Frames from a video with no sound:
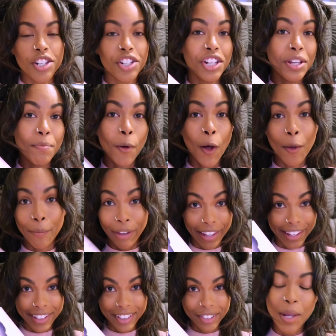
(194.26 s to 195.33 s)
She bought
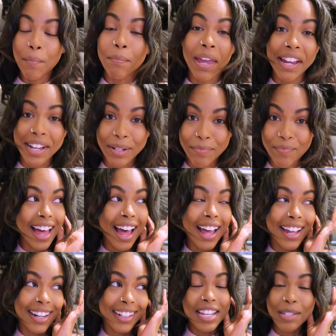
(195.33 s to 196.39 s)
me some makeup
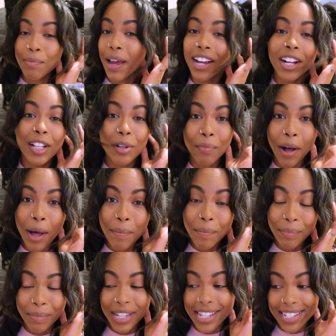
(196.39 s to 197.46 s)
that is by
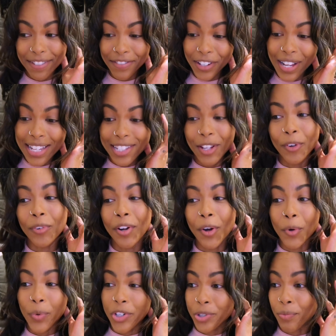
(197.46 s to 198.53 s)
ColourPop, because if you guys don't
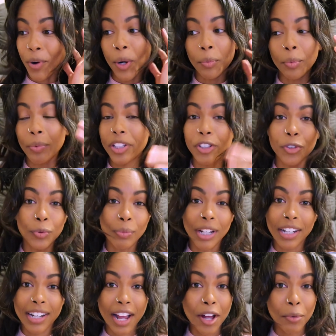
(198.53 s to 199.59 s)
know, which you probably do
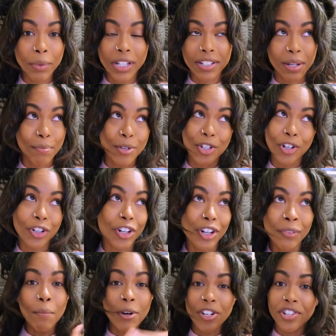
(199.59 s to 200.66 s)
by now, because I'm
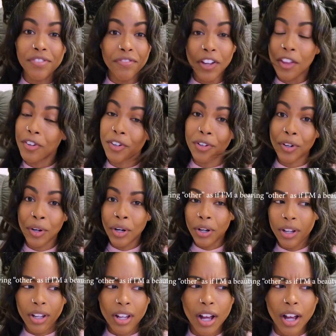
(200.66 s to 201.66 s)
sure a bunch of beauty